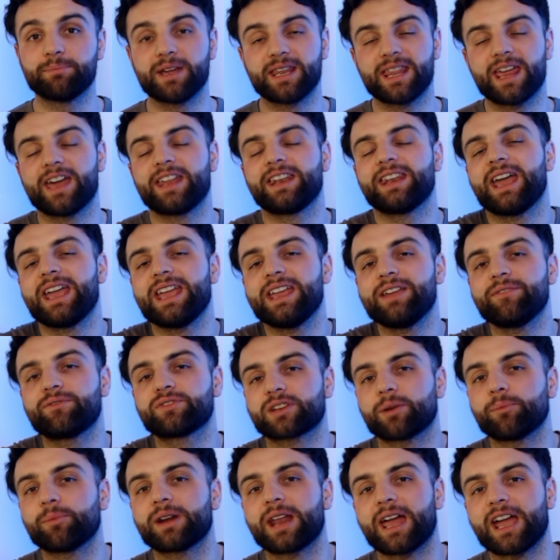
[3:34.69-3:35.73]
but then if
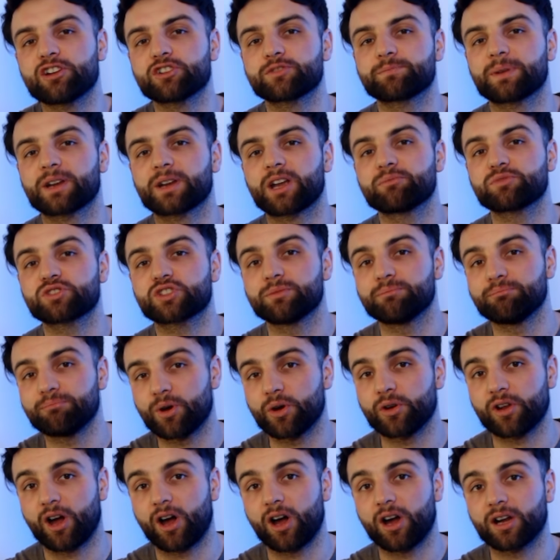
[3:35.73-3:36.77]
someone else becomes the
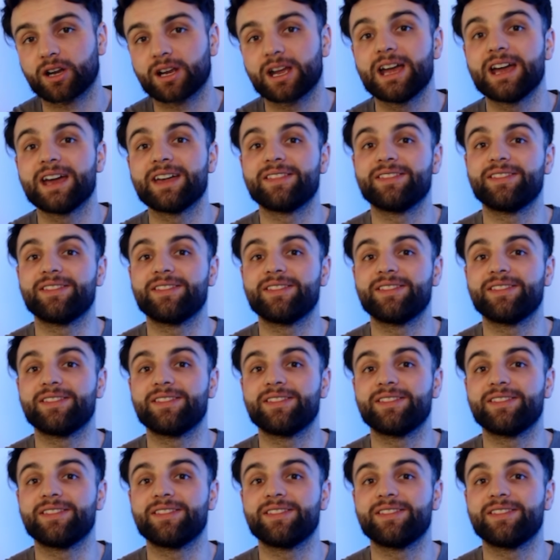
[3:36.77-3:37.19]
Monarch,